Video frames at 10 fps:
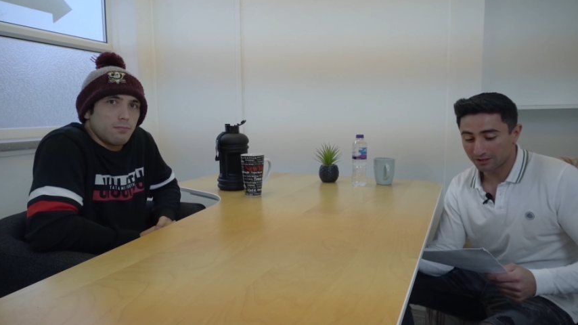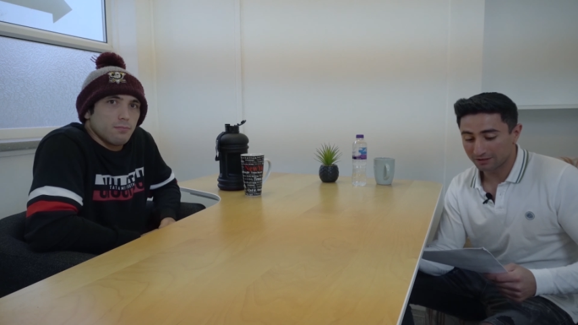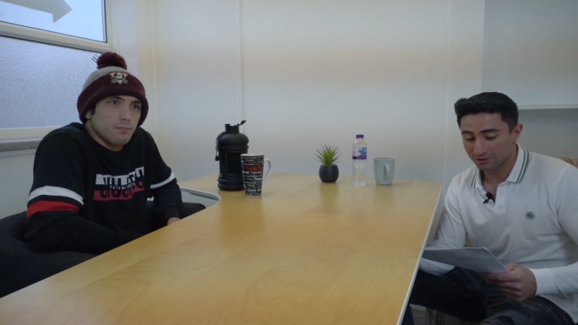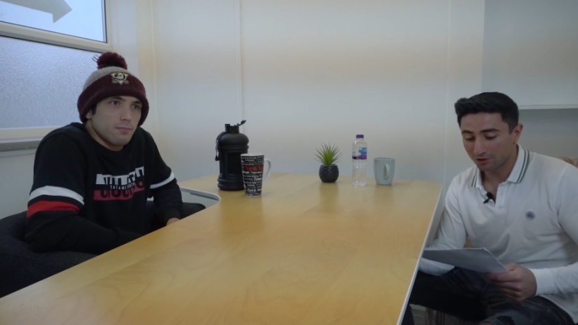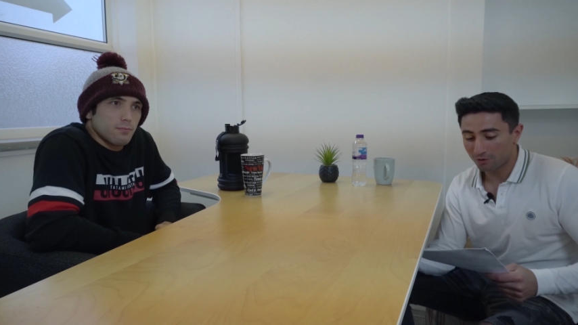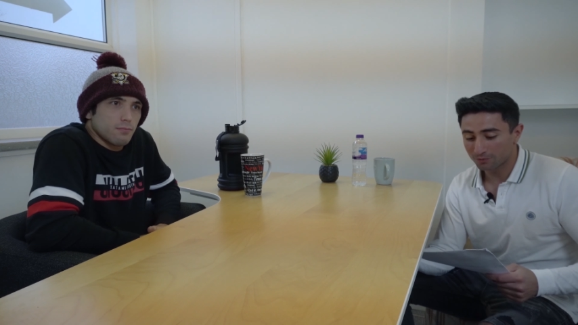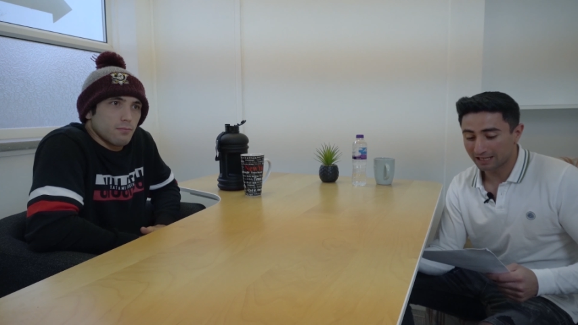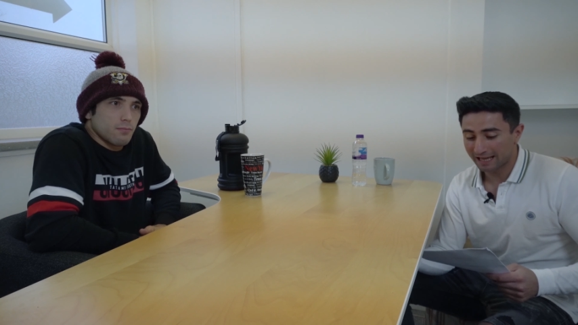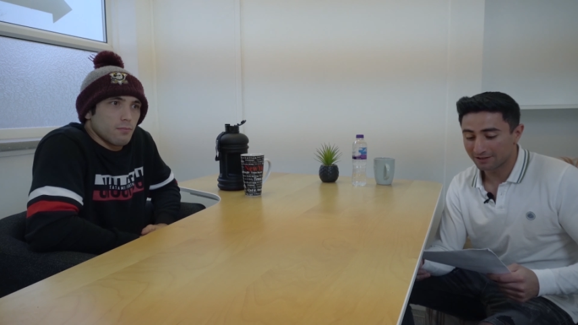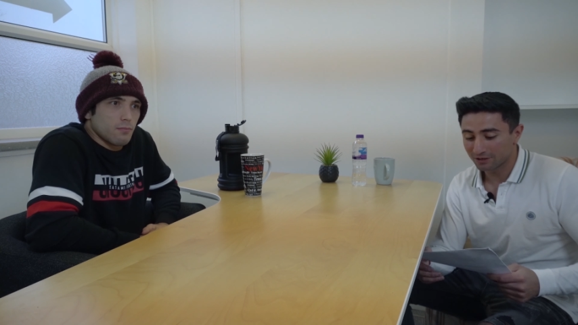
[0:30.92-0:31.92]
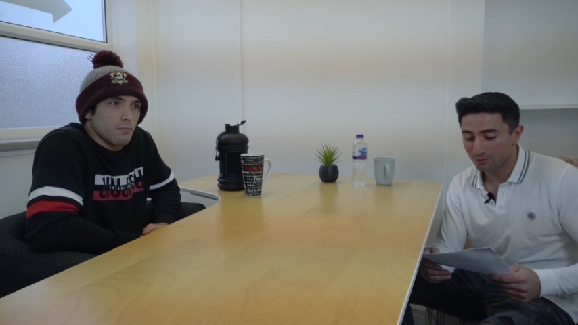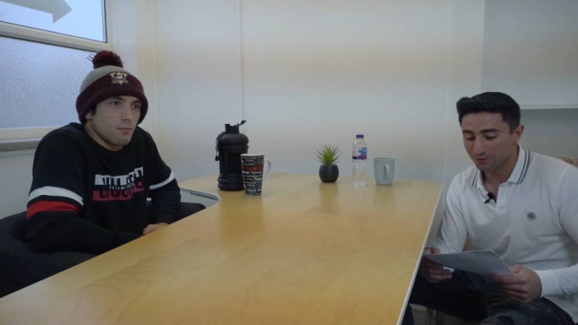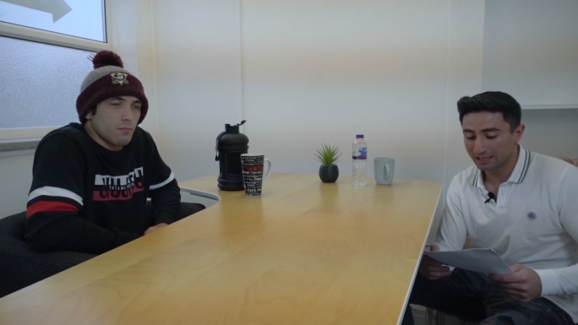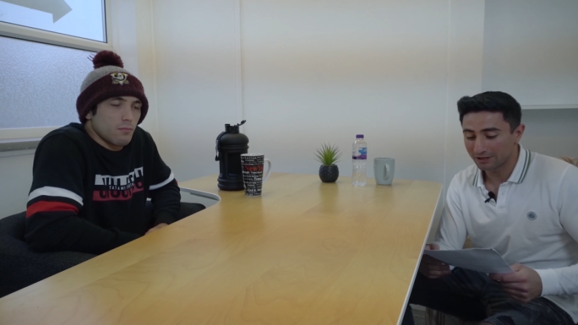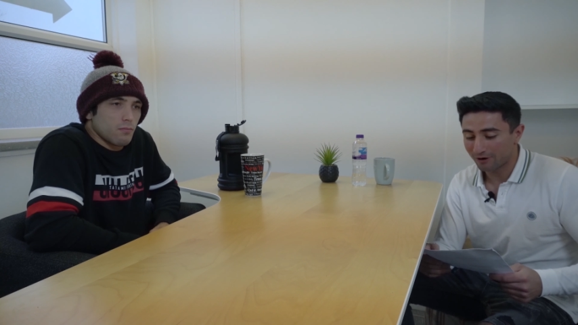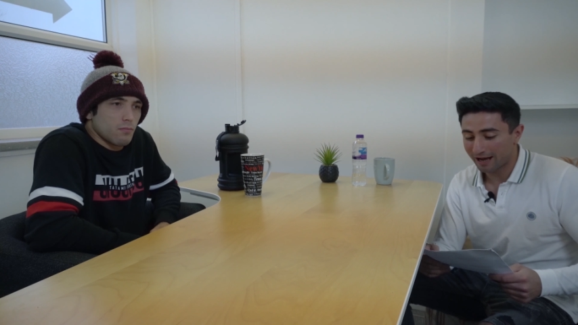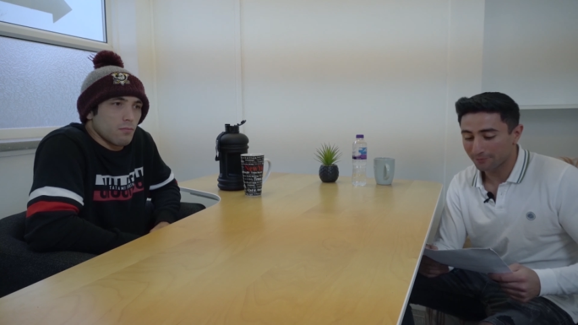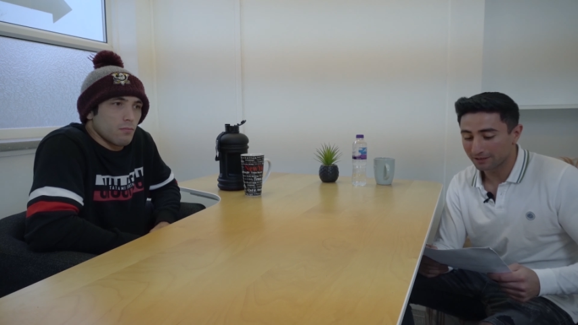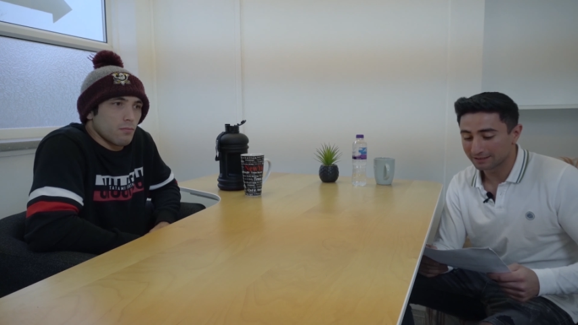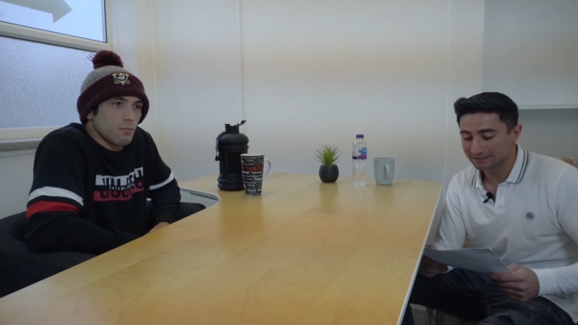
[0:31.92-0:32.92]
Speaker 1: within the top 10 no-gi
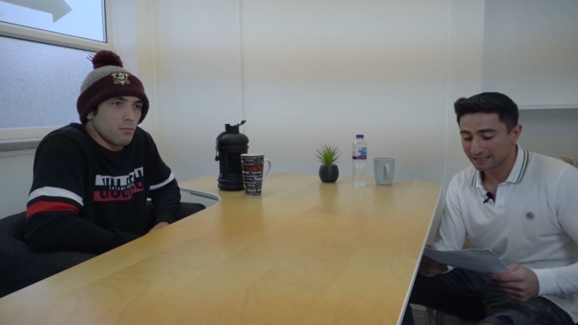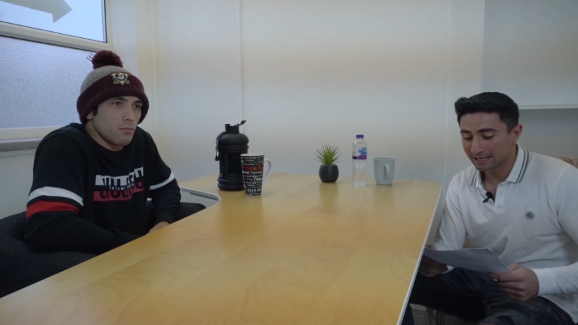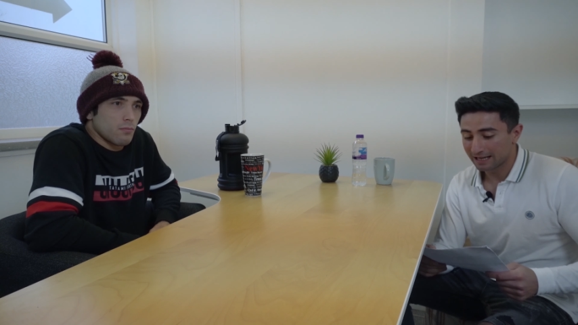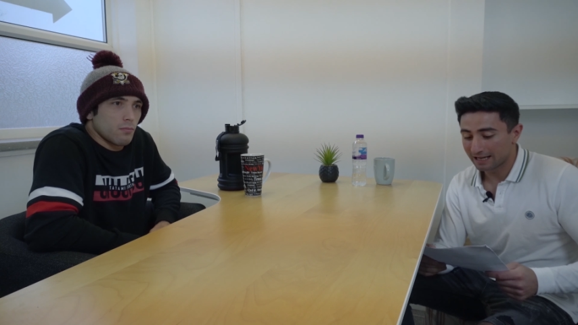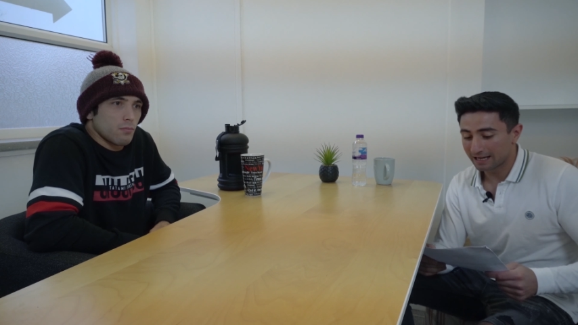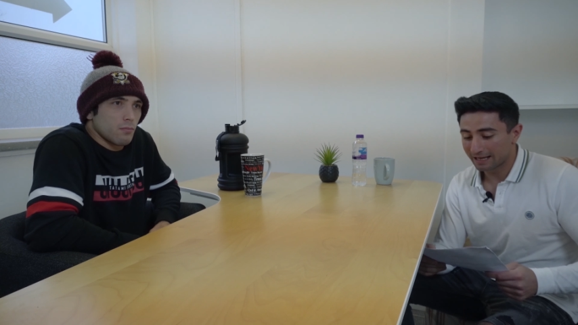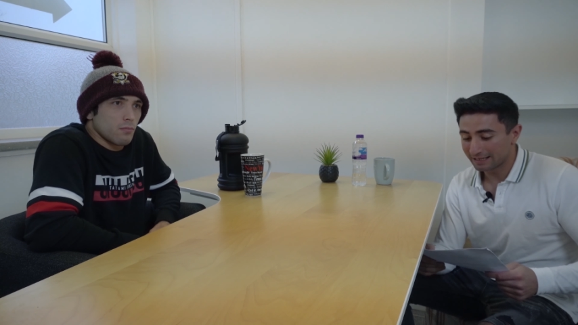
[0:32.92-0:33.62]
grapplers uh,